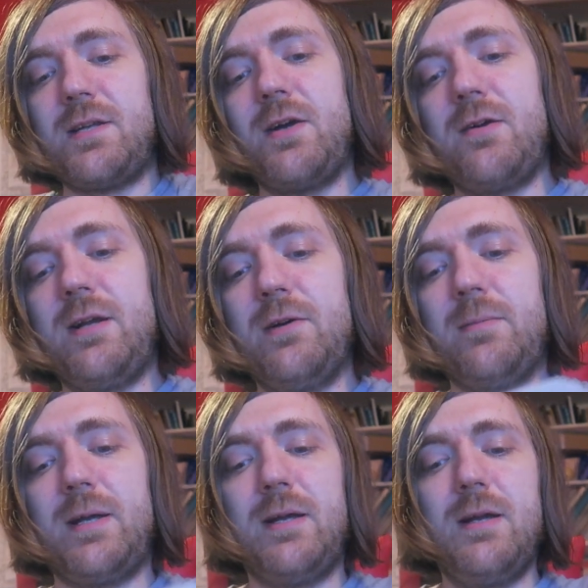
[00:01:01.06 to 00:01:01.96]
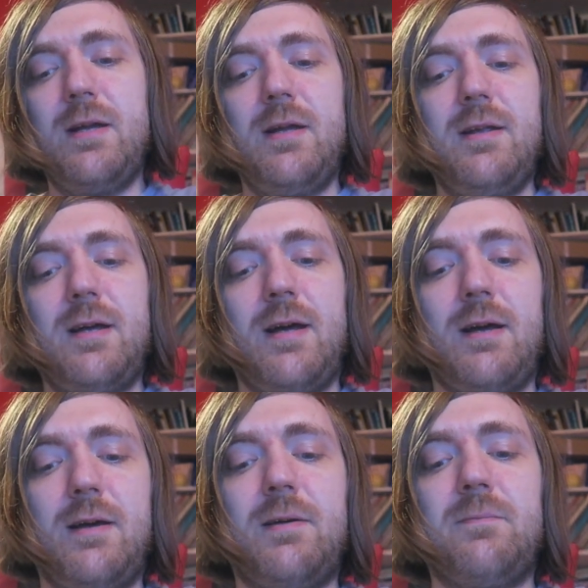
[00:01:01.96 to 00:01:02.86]
to her a little bit.
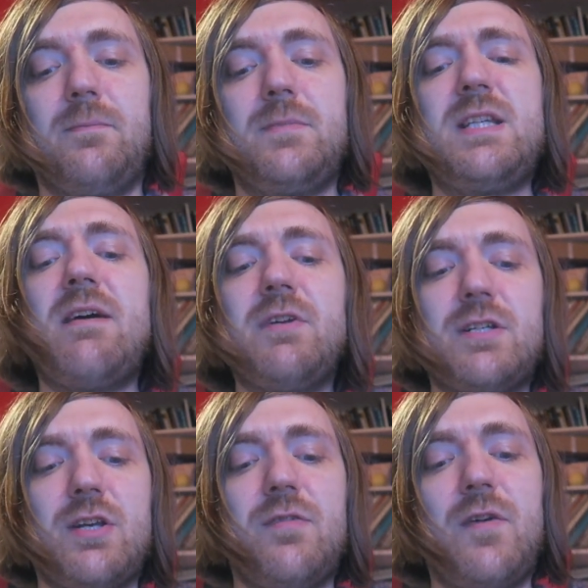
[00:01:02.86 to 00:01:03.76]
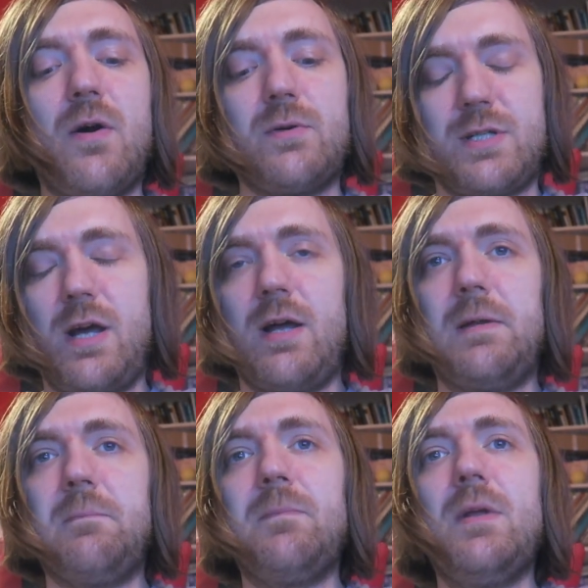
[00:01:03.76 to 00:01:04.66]
Um, she's having a tough old
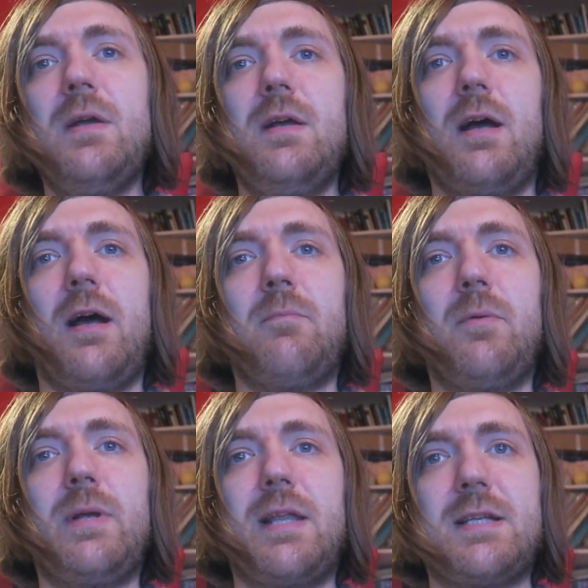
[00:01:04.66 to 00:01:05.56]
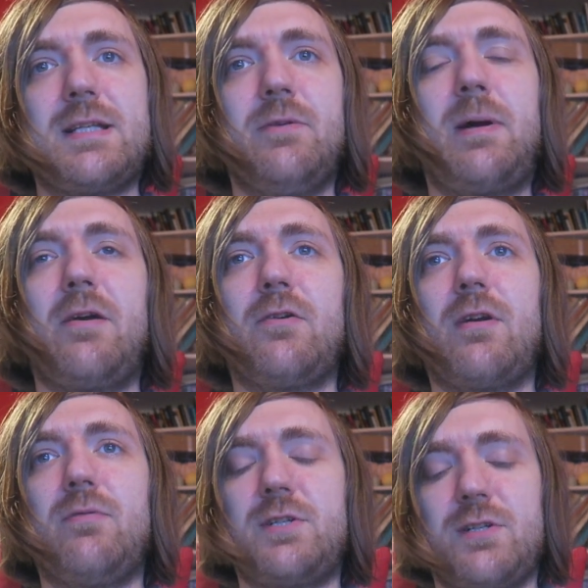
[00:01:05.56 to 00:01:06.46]
time, um, but we get this little
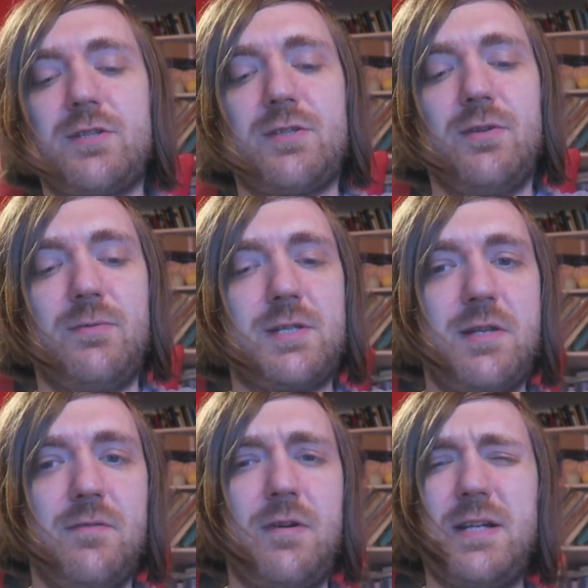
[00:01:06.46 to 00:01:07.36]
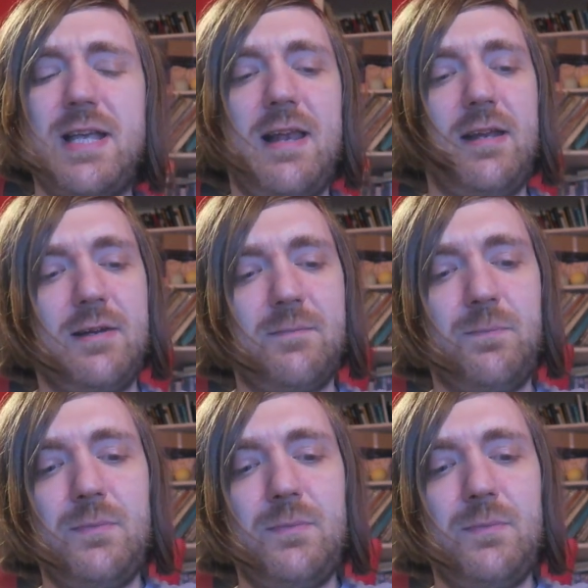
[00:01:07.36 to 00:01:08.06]
paragraph which I just thought was very telling.